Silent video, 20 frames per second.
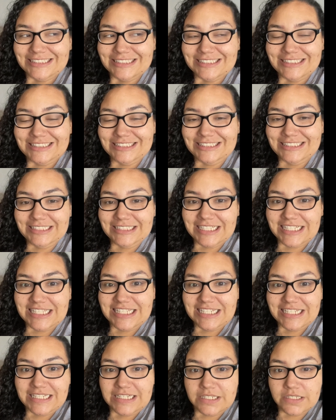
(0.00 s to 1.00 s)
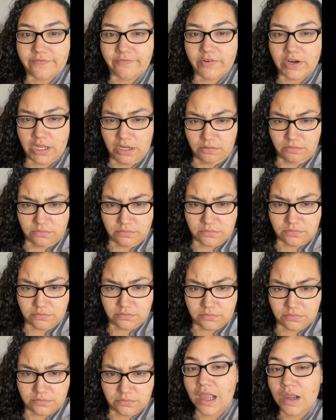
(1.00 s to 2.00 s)
I think that's it for now.
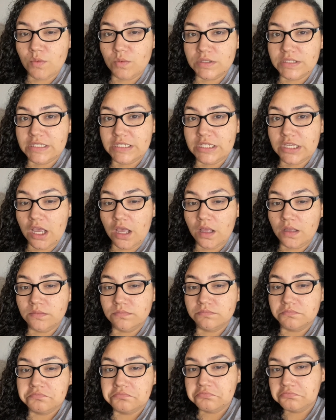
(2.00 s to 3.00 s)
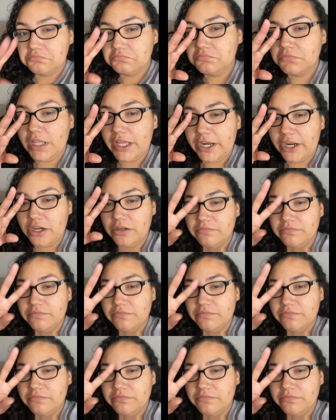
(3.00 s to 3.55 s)
I will see y'all later.